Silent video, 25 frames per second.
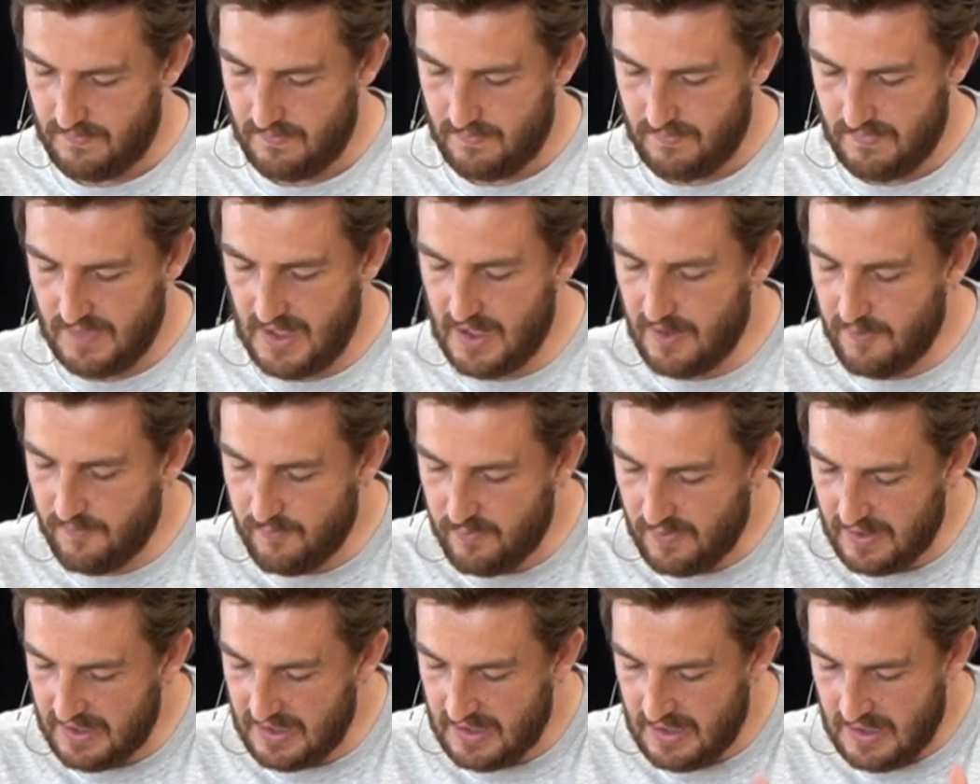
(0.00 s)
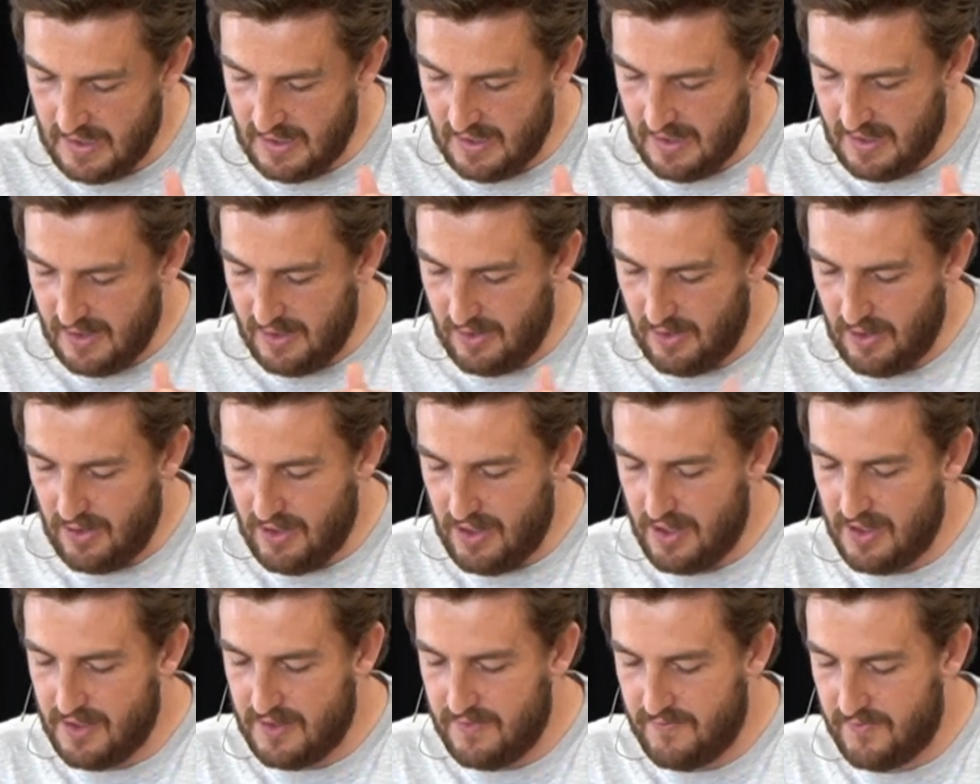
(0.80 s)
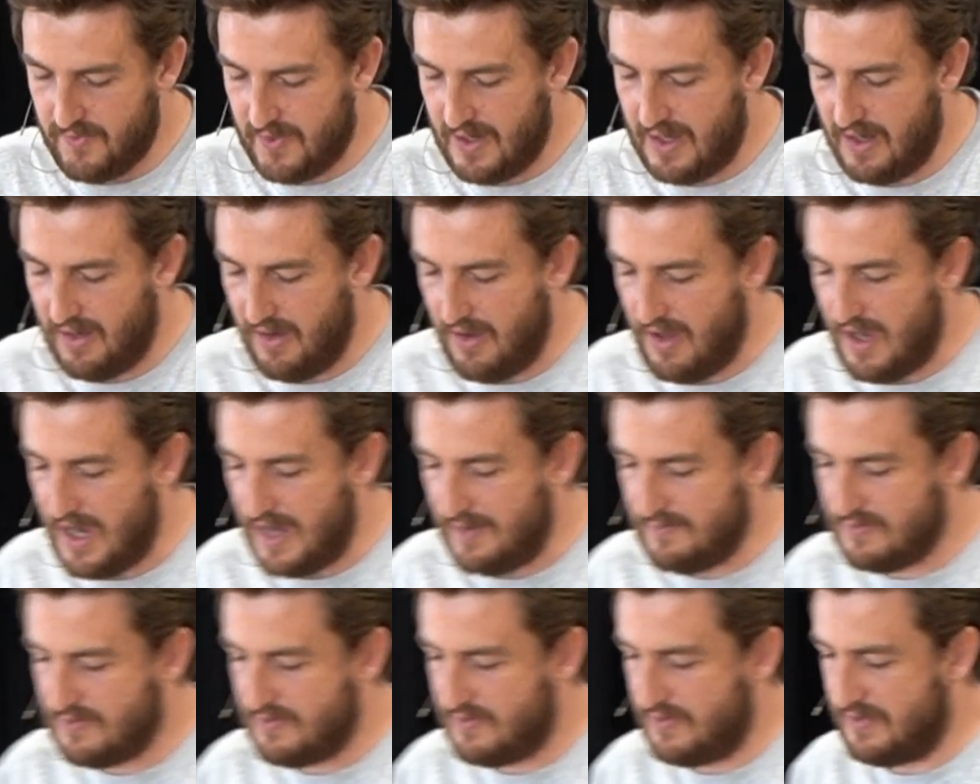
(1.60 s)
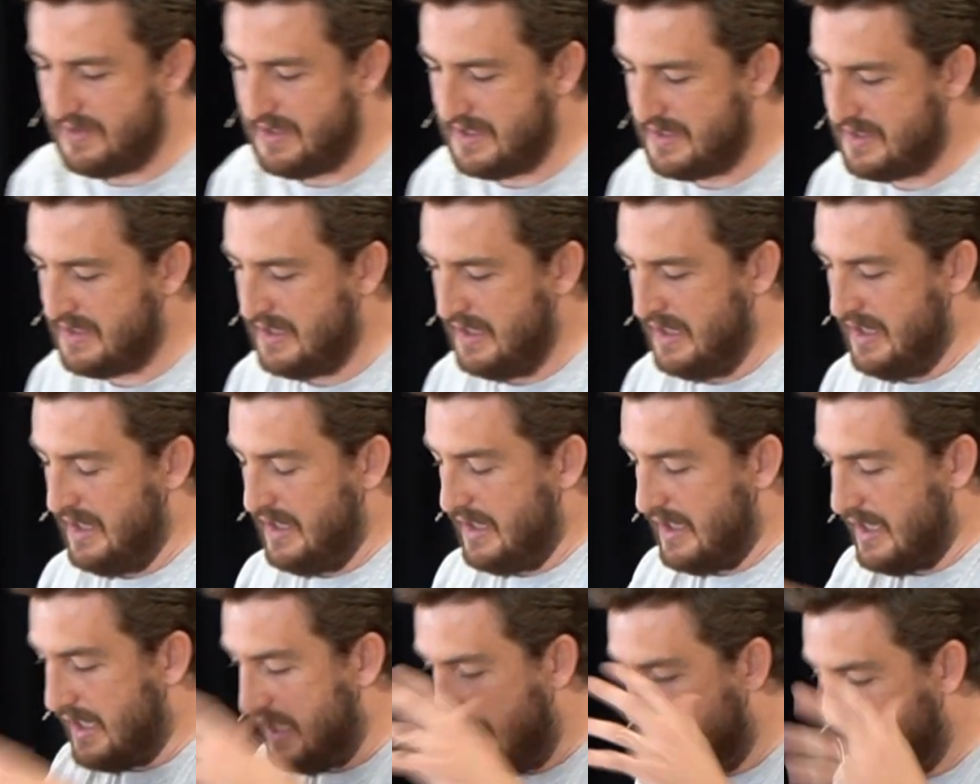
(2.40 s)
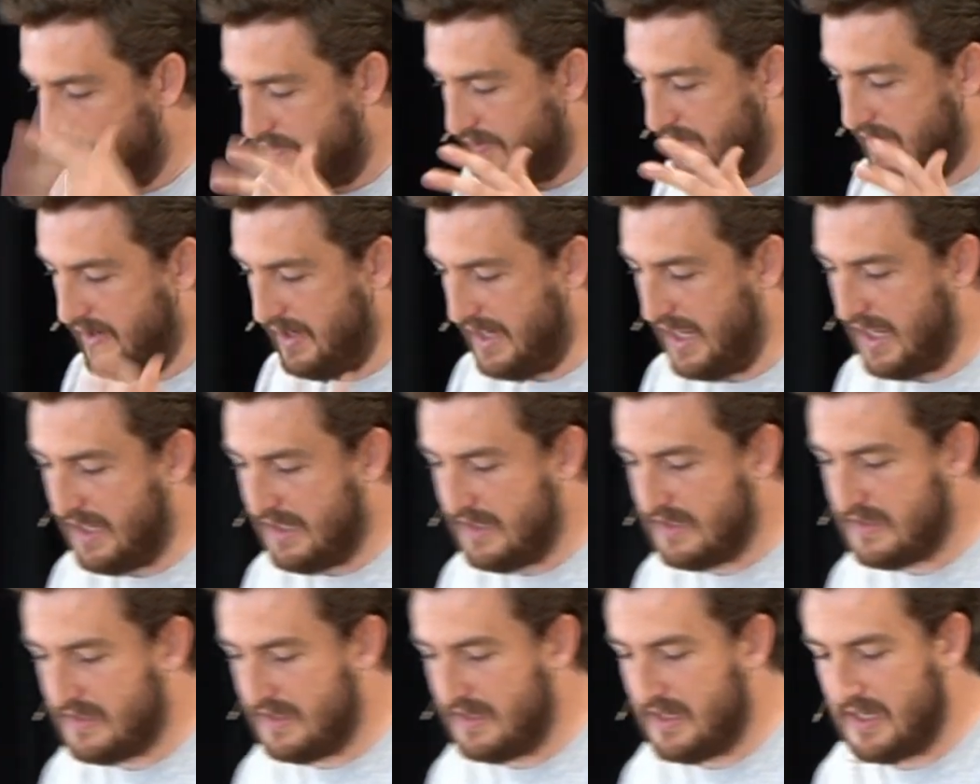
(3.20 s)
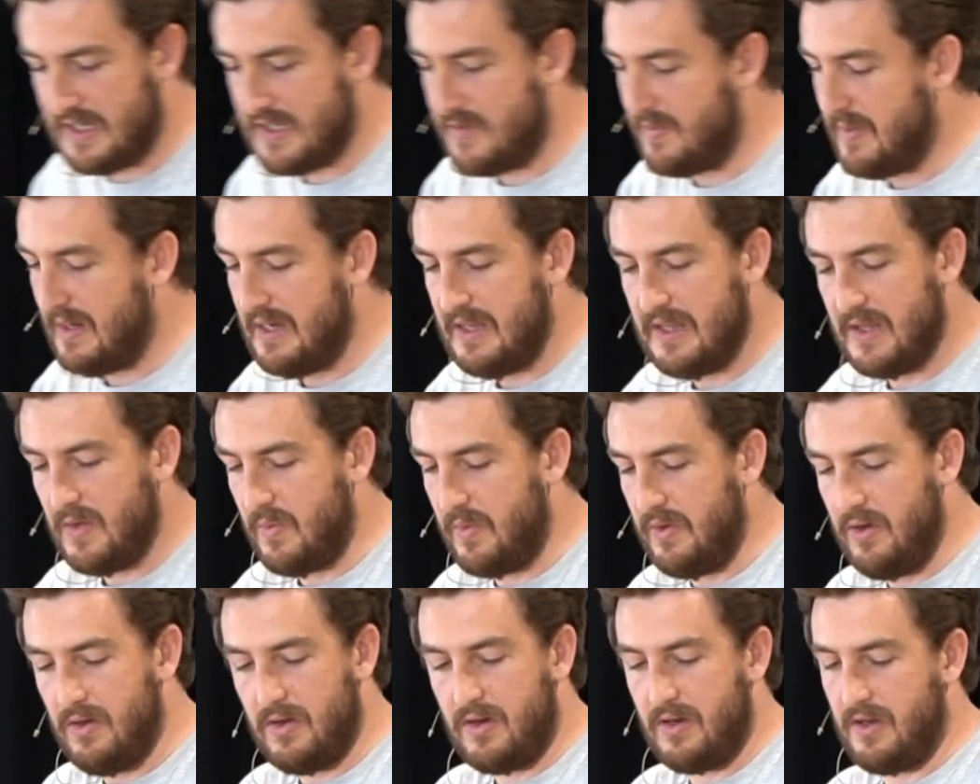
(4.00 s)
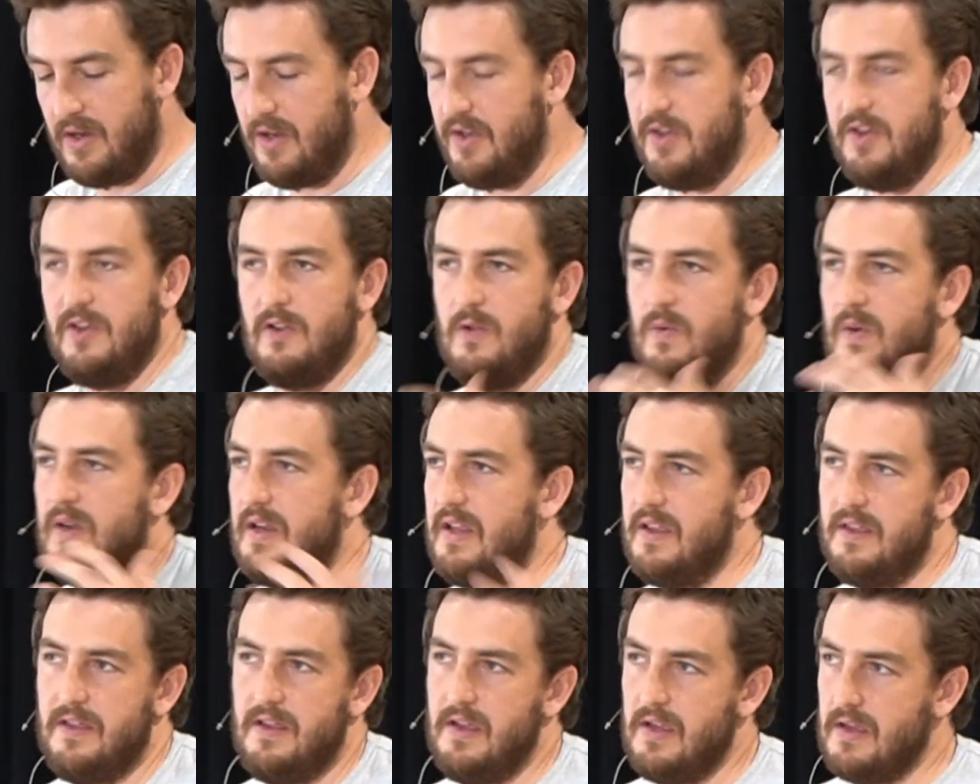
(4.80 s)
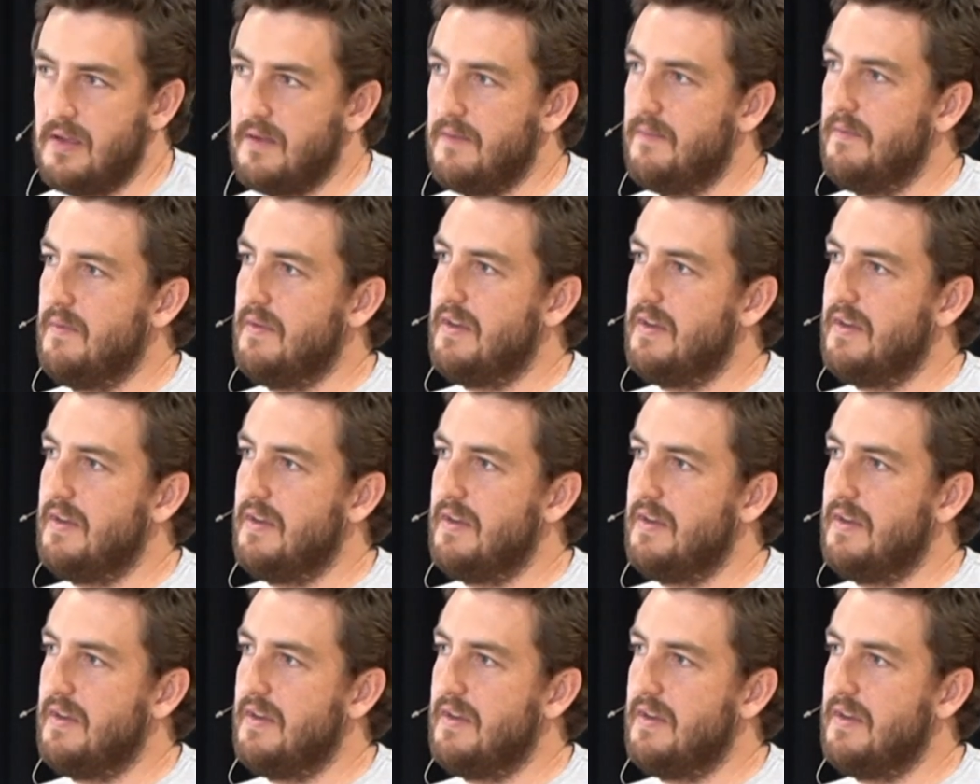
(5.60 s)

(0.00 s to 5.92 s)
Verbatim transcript: Now, if we learn to view our lives through this gift lens, it doesn't mean that we're not going to do anything.